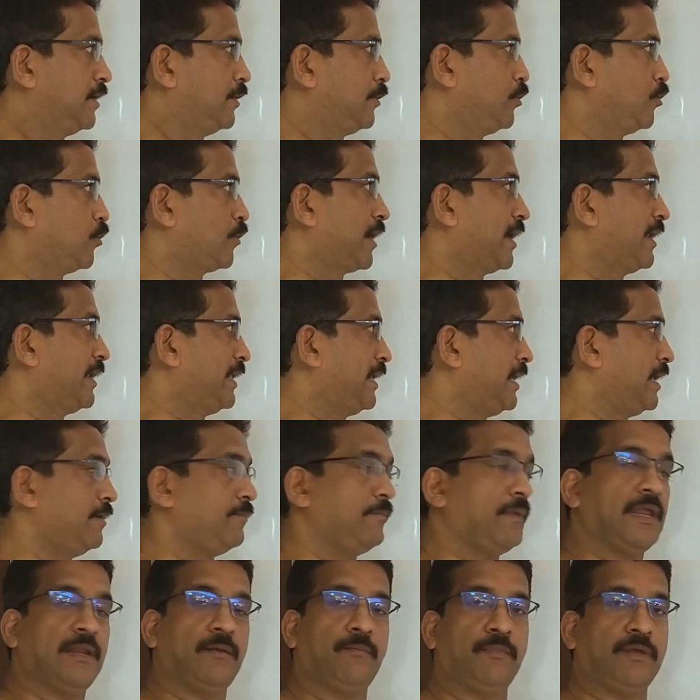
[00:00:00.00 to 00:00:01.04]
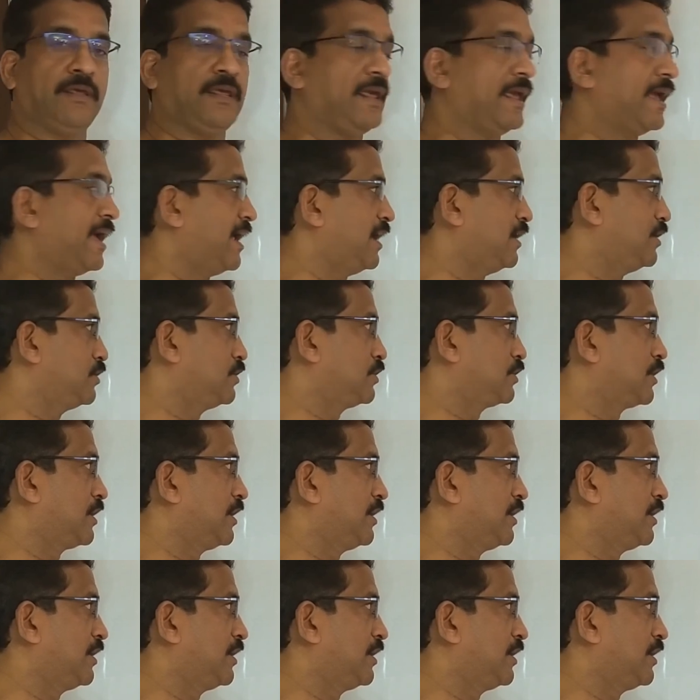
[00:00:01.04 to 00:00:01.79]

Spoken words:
you can email me at